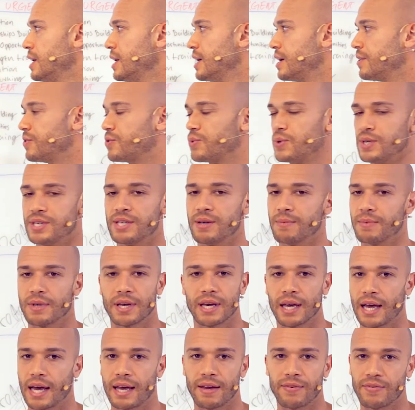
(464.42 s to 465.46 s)
If there is
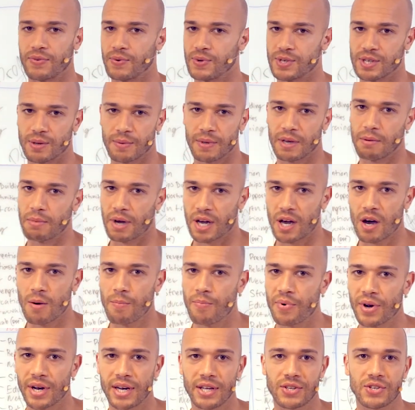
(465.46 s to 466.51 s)
something in my
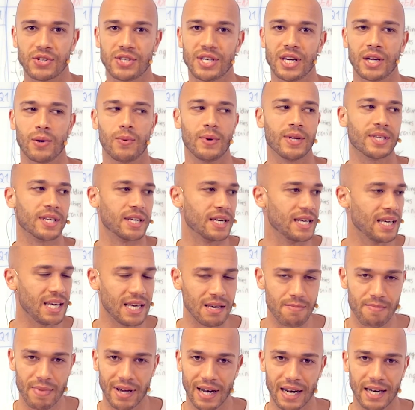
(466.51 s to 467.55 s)
company I need to deal with, an
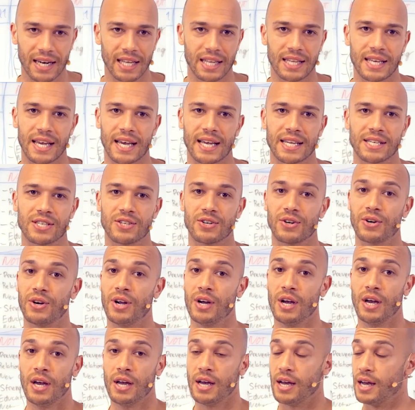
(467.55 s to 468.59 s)
email I need to answer,
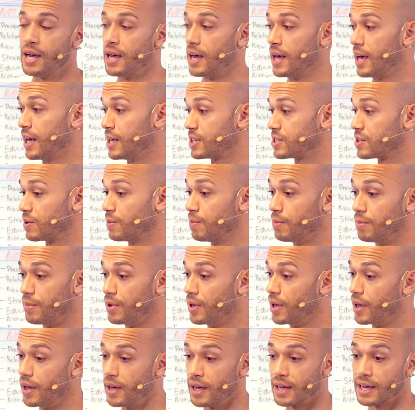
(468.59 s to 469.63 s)

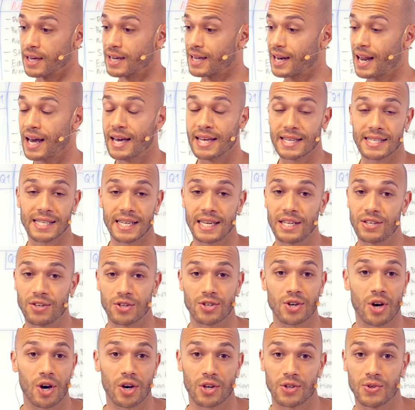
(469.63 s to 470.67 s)
some clients I need to
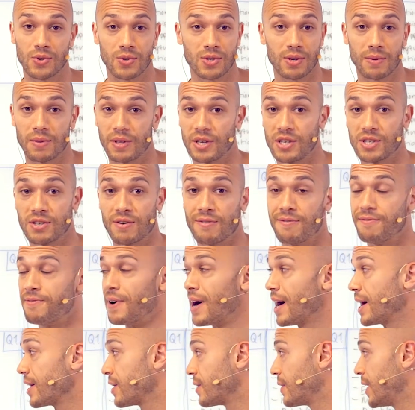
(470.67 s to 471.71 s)
talk to, something is on
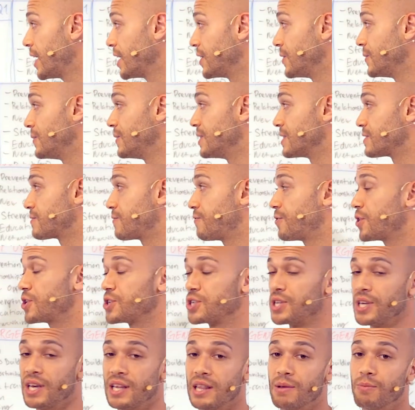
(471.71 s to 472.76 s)
fire, I do this
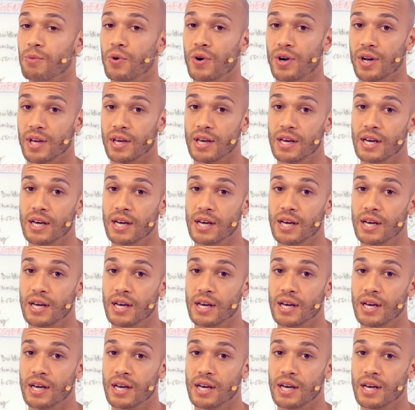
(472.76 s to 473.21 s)
first thing in the morning,